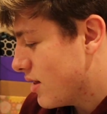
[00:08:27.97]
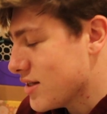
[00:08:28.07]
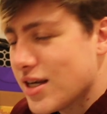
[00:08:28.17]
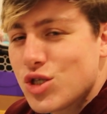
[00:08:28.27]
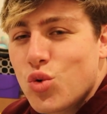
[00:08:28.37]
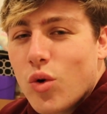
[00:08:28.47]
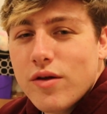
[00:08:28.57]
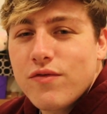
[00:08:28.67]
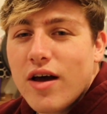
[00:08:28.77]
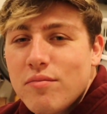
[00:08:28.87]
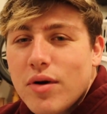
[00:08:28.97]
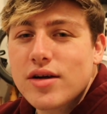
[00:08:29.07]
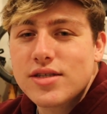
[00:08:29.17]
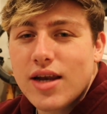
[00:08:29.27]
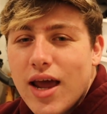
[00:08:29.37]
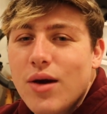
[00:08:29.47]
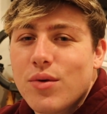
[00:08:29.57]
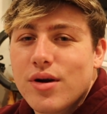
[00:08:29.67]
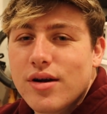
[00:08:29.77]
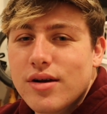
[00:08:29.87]
That's like 25 bucks an
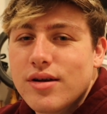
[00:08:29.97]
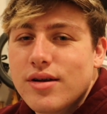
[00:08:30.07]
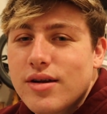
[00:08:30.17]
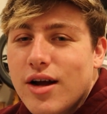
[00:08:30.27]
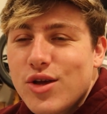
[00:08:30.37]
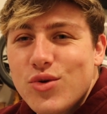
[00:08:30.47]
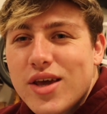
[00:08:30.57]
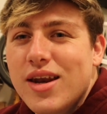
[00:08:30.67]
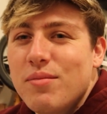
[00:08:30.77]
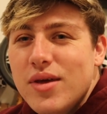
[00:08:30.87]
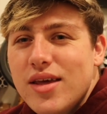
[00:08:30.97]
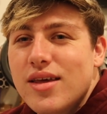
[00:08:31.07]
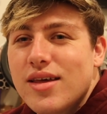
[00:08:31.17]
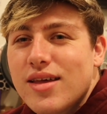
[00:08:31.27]
hour. Are you kidding me?